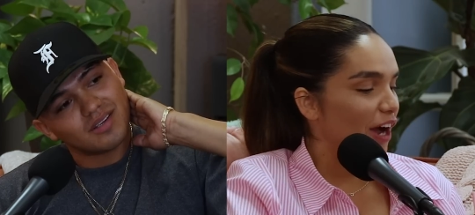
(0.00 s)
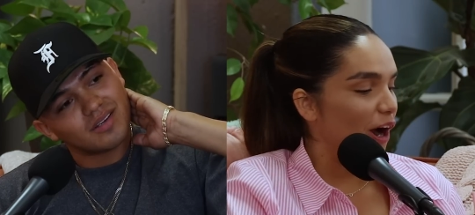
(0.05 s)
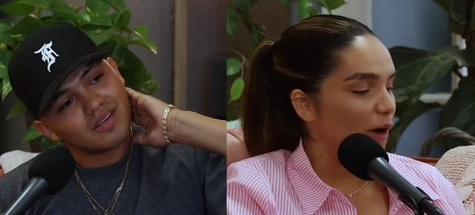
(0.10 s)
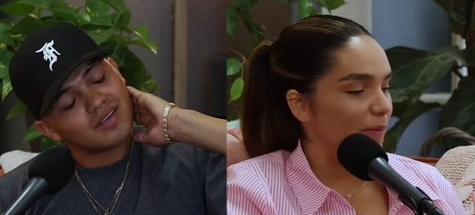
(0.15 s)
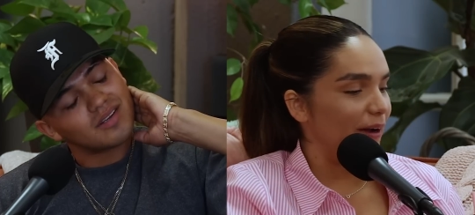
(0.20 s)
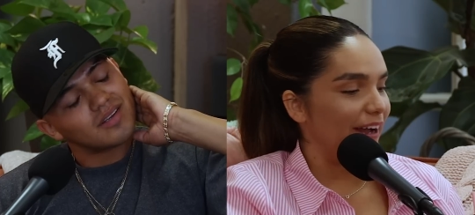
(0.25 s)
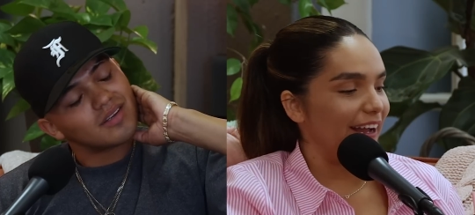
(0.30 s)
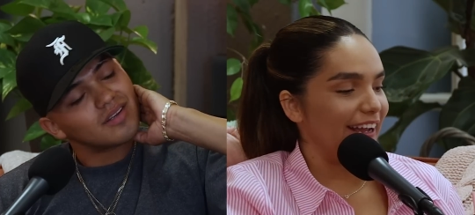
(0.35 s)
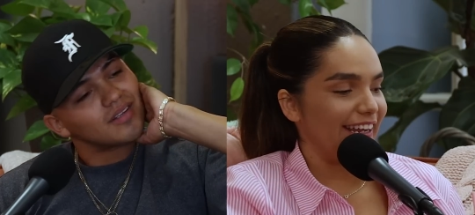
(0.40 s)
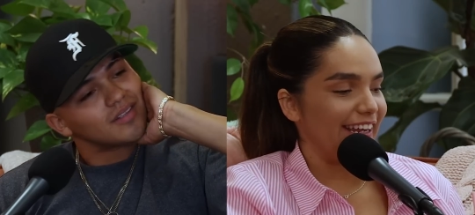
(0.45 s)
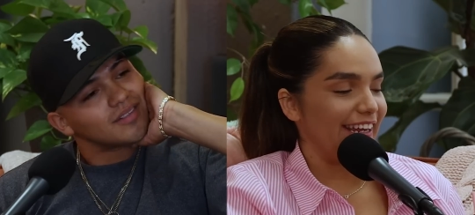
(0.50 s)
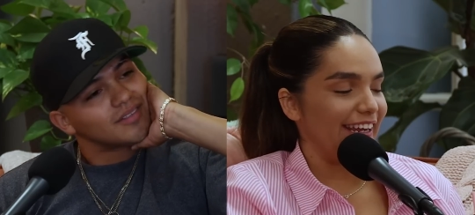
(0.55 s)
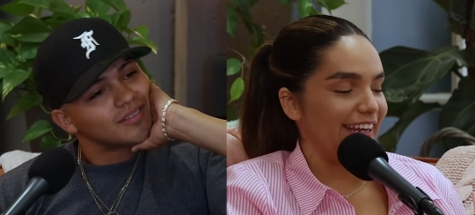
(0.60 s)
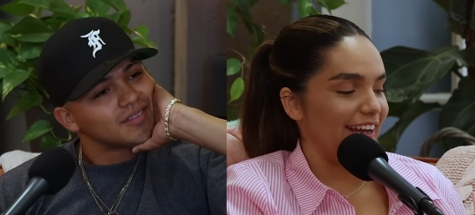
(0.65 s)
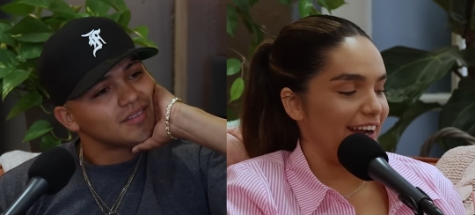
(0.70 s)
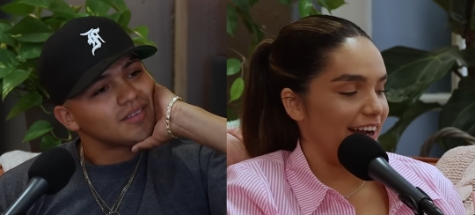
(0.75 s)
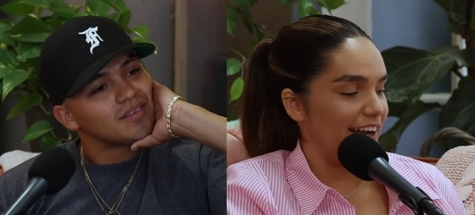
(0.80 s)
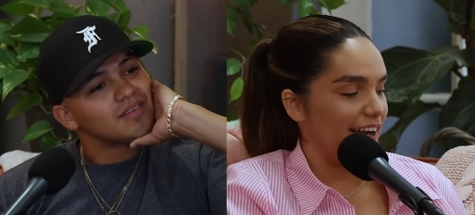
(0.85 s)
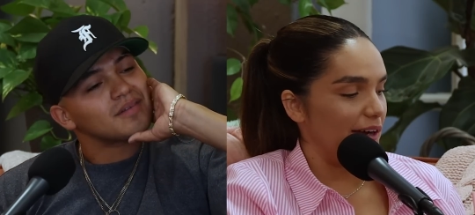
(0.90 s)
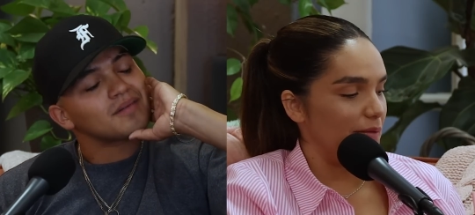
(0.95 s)
Speaker 1: No, but he
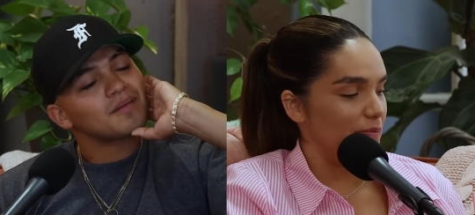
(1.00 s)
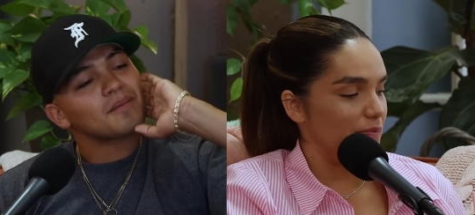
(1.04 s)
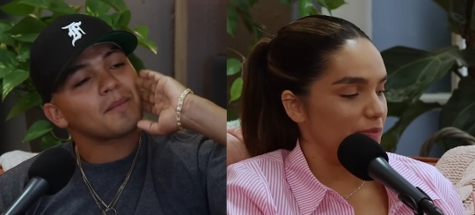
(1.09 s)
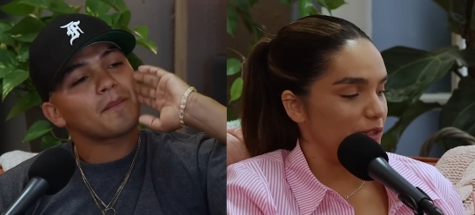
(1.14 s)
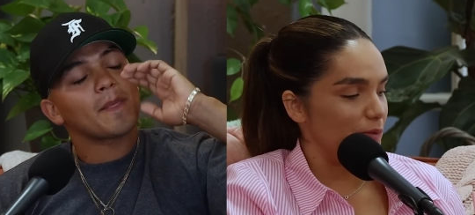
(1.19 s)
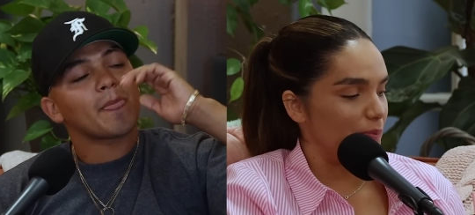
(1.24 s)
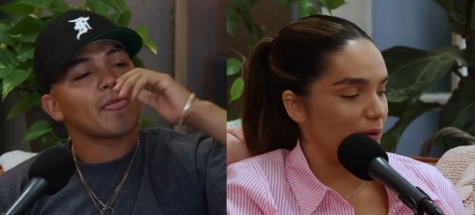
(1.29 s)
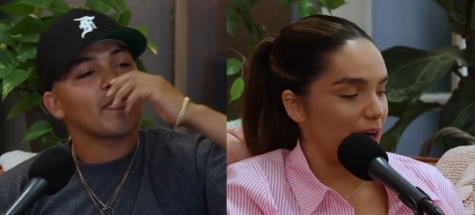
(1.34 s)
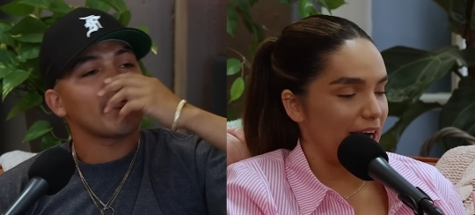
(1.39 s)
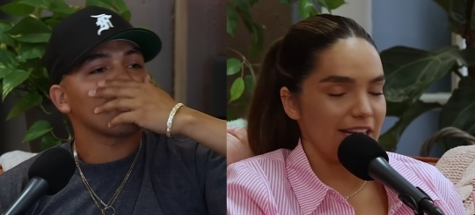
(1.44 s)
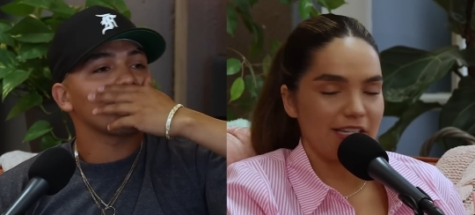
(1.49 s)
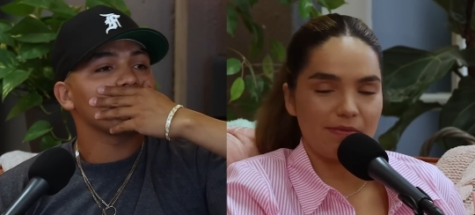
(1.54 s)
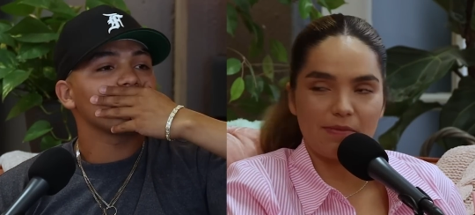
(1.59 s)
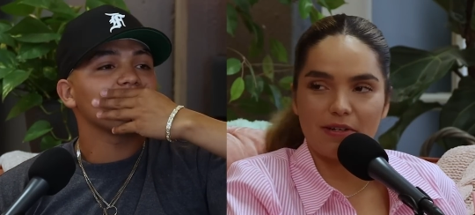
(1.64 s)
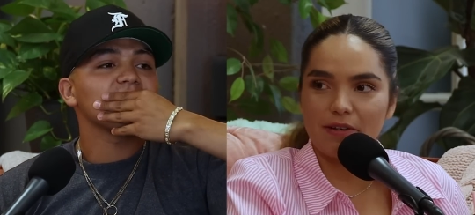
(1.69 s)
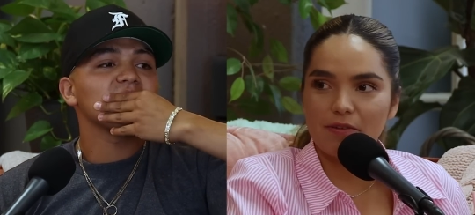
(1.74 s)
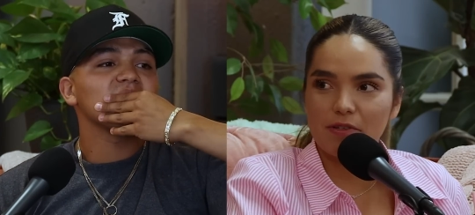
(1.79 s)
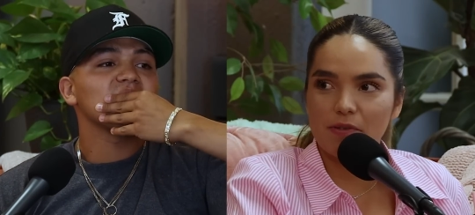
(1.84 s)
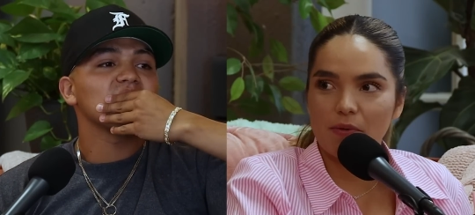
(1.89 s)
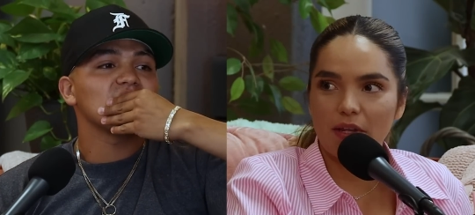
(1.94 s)
surprised me, and
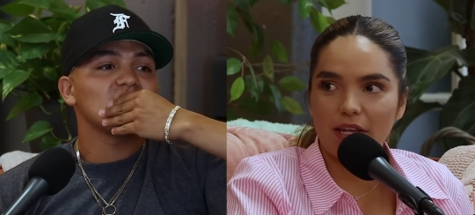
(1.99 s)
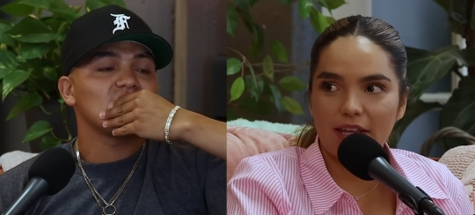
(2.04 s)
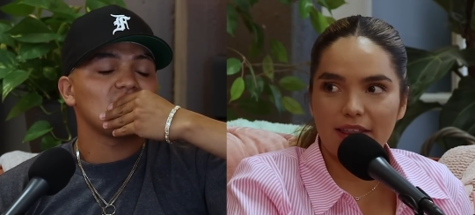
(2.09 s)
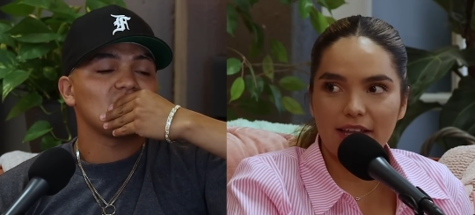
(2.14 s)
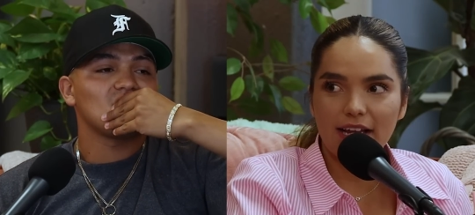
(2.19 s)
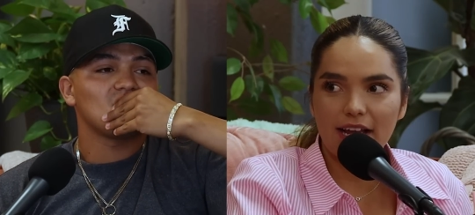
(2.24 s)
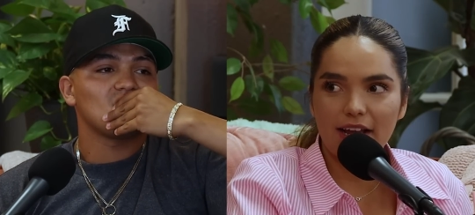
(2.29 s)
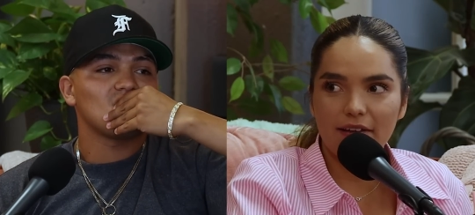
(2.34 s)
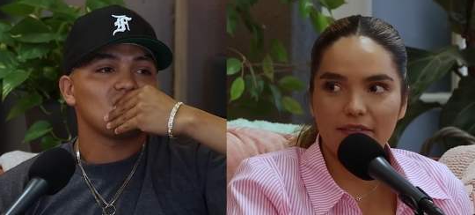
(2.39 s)
it was really... I think